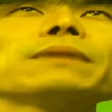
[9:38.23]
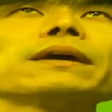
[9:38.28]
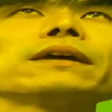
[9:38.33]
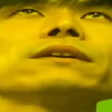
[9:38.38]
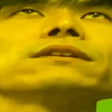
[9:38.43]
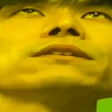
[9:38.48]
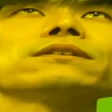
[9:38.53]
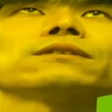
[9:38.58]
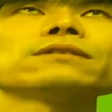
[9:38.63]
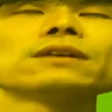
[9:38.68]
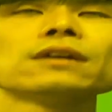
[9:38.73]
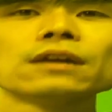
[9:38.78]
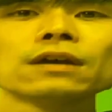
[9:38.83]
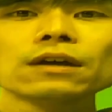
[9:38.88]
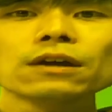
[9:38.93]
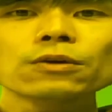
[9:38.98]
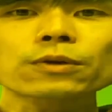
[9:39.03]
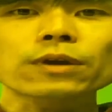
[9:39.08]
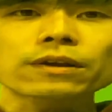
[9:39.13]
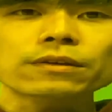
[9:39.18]
back here.
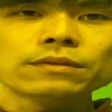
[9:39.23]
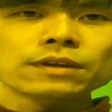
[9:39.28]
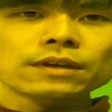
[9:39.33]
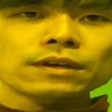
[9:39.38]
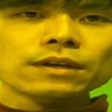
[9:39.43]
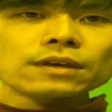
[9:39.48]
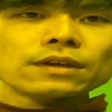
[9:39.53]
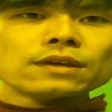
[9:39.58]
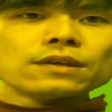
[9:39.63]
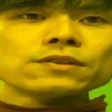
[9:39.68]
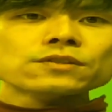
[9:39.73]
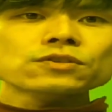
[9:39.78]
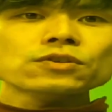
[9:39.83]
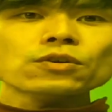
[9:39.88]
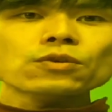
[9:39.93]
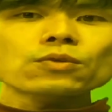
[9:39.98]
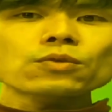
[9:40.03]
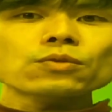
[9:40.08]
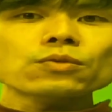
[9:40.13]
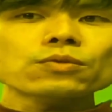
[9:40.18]
Okay,
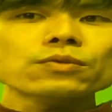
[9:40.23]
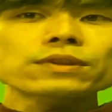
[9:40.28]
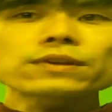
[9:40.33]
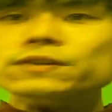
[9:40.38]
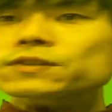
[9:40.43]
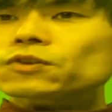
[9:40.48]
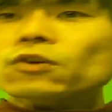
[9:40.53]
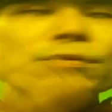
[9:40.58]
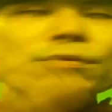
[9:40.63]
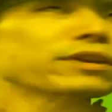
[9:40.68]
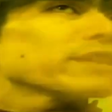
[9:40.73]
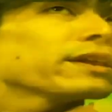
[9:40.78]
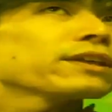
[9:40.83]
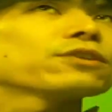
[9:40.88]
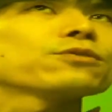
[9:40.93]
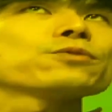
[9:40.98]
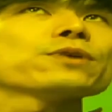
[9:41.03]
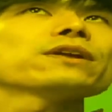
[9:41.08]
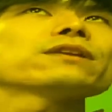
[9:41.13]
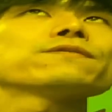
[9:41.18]
so there's so many
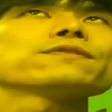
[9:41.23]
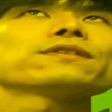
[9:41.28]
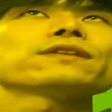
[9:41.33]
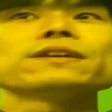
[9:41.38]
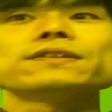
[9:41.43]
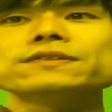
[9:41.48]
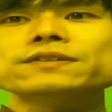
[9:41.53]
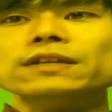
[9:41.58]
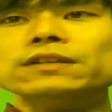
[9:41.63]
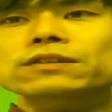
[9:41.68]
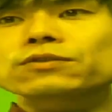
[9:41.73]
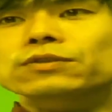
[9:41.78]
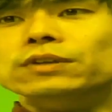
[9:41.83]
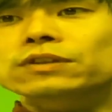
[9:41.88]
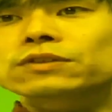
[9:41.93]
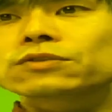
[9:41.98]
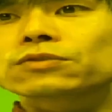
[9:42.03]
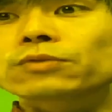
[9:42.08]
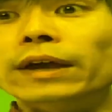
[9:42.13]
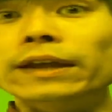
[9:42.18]
like creative things that you
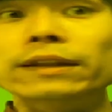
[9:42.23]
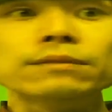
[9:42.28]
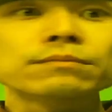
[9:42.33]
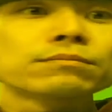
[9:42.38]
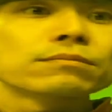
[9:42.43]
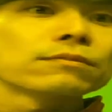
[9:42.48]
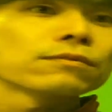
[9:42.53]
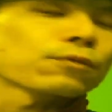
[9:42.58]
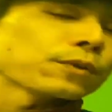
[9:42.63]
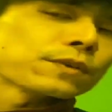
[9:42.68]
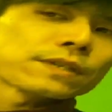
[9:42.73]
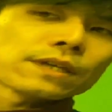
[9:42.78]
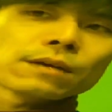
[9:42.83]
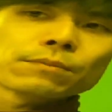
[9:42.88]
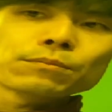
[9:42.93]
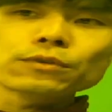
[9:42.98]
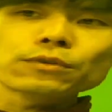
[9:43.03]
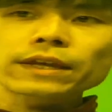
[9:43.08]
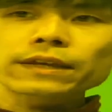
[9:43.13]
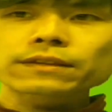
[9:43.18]
can do. And for
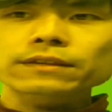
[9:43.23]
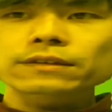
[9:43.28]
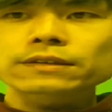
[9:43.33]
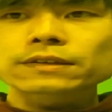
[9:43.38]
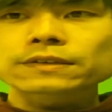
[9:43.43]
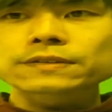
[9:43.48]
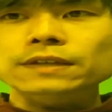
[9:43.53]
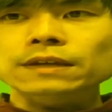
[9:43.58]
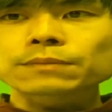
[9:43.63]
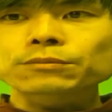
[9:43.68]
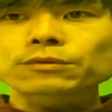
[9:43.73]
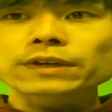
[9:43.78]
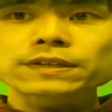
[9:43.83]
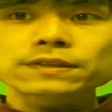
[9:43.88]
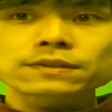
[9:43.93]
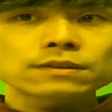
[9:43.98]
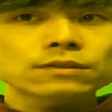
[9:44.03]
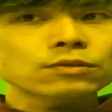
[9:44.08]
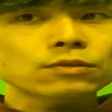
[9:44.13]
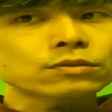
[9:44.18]
example, like the example I
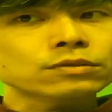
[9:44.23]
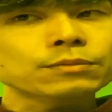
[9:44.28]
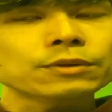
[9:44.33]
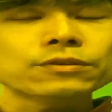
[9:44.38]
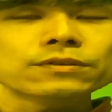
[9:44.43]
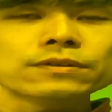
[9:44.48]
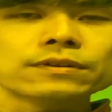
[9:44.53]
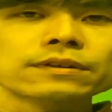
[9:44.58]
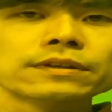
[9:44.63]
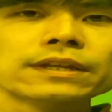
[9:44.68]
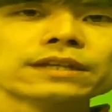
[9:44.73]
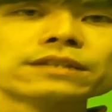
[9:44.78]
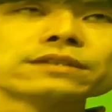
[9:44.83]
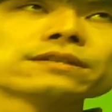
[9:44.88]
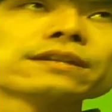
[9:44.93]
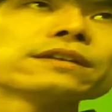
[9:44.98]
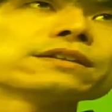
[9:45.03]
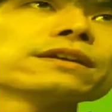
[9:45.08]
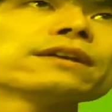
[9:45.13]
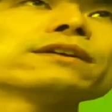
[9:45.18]
talked about,
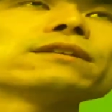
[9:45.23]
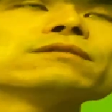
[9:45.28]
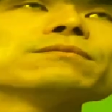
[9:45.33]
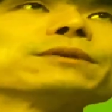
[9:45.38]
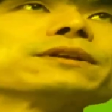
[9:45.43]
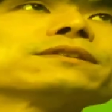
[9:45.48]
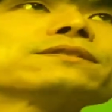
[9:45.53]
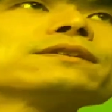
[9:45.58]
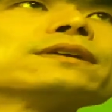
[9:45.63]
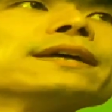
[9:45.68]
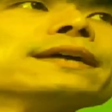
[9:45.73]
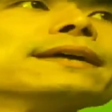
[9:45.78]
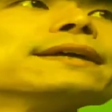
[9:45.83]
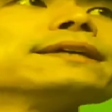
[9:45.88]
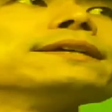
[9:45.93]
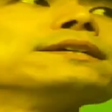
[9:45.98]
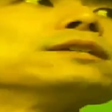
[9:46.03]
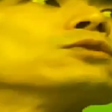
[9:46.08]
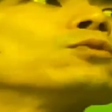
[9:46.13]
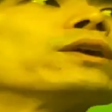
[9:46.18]
Daniel, but
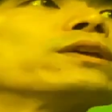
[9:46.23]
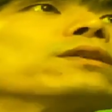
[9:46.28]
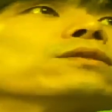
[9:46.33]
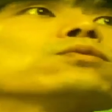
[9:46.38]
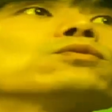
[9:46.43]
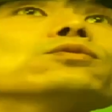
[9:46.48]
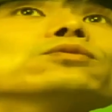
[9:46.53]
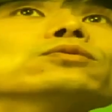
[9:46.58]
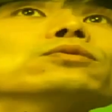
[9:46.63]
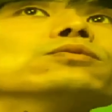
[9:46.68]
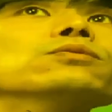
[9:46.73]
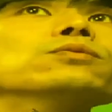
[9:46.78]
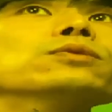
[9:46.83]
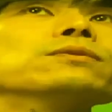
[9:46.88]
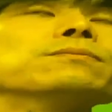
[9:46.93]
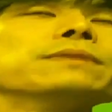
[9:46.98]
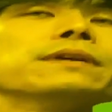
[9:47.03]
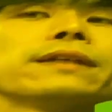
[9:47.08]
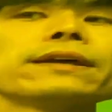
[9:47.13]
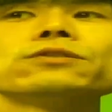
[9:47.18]
he's the one who
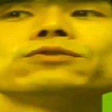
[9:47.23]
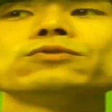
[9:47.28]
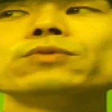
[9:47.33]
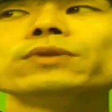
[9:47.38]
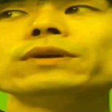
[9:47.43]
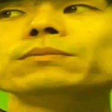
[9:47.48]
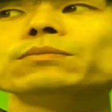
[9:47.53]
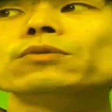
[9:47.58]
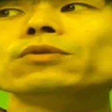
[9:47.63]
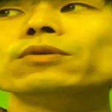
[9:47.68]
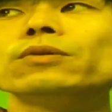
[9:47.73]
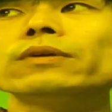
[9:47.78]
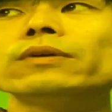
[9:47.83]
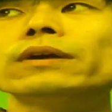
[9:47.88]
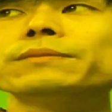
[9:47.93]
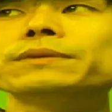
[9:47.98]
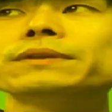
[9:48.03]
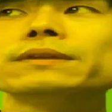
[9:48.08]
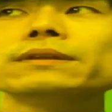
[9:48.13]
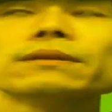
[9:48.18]
would be like doing more.
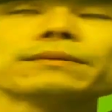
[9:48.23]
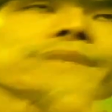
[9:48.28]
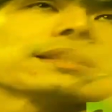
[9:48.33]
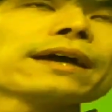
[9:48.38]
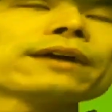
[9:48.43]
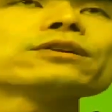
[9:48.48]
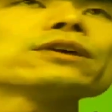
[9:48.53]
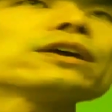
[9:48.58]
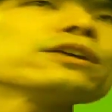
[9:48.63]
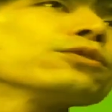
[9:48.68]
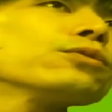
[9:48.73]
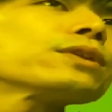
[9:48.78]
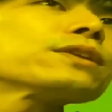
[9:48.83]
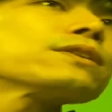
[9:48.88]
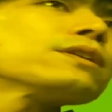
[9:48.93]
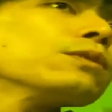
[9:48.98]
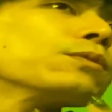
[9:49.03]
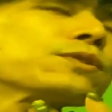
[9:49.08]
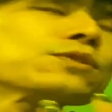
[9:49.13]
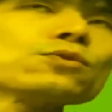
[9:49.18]
I know
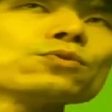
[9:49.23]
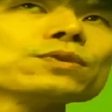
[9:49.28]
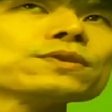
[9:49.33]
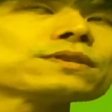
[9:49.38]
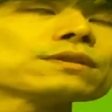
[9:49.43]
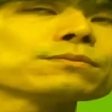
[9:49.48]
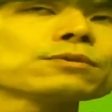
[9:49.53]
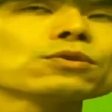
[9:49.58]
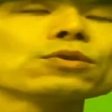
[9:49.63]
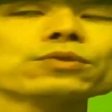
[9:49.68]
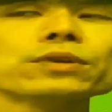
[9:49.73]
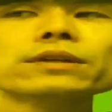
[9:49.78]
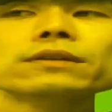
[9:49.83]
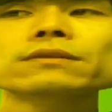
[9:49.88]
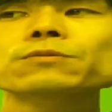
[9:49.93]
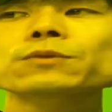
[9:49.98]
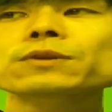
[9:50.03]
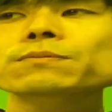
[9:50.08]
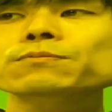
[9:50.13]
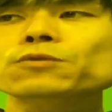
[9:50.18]
that he was doing some
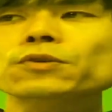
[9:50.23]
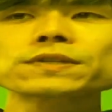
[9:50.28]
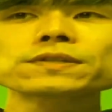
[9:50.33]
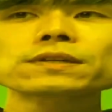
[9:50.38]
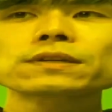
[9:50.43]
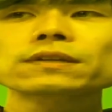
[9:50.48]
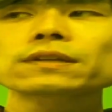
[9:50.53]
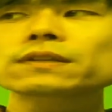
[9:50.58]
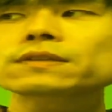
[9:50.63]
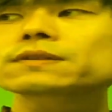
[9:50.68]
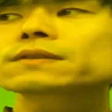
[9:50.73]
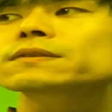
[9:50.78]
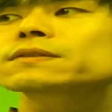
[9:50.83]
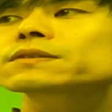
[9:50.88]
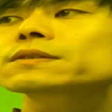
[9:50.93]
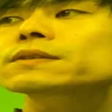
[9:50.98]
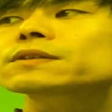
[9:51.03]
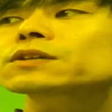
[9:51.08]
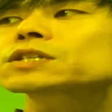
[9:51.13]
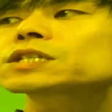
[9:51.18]
coding with processing and
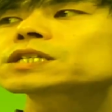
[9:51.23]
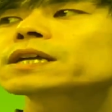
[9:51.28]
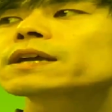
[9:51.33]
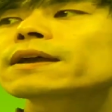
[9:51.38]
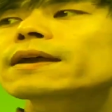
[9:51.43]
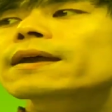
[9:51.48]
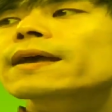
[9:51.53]
such.